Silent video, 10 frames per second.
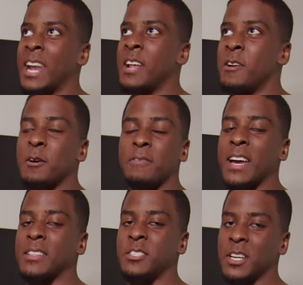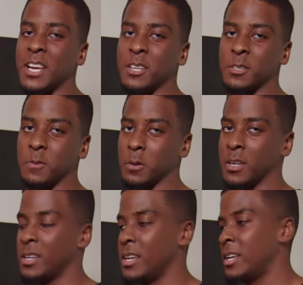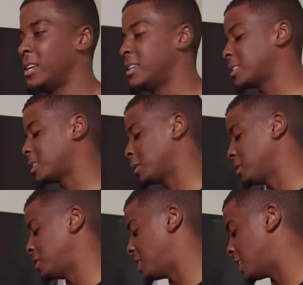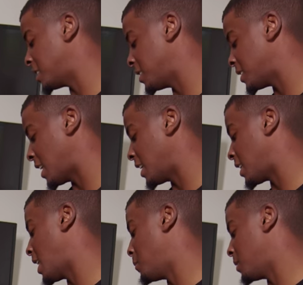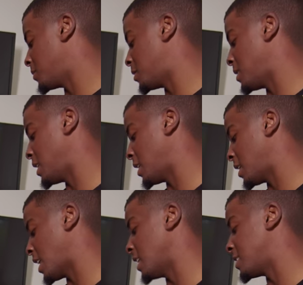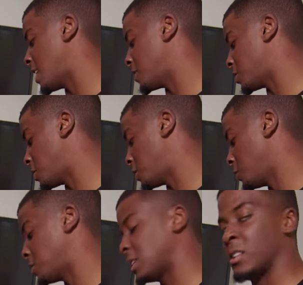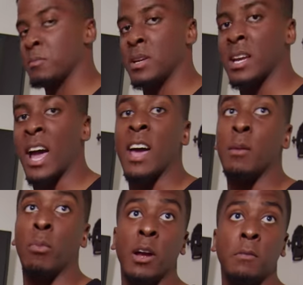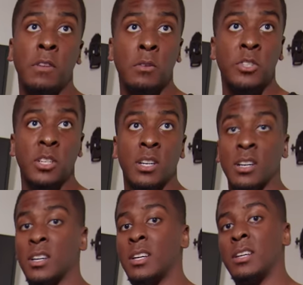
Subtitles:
I didn't know if I had the genetics for it. So the judges had came up to me at that show telling me I had a bright future